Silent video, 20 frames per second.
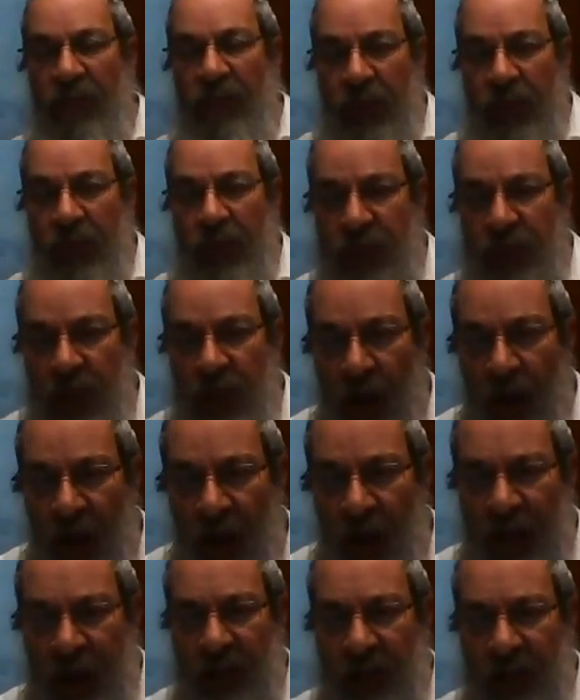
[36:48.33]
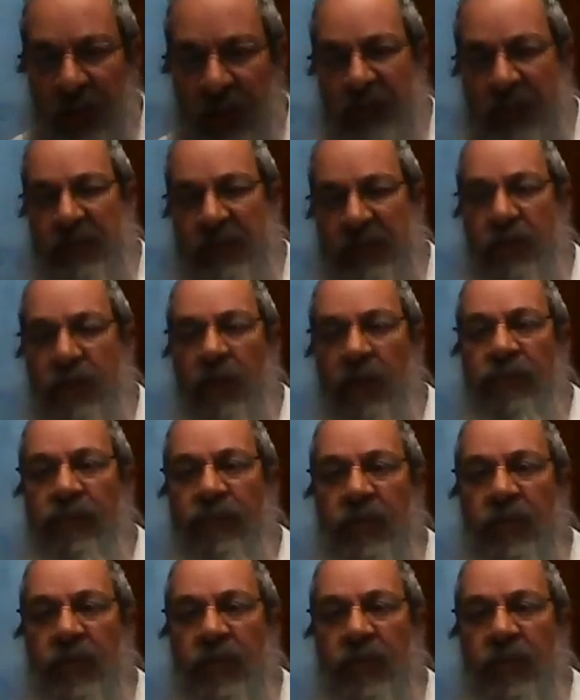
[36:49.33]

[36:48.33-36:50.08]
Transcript: the artists of the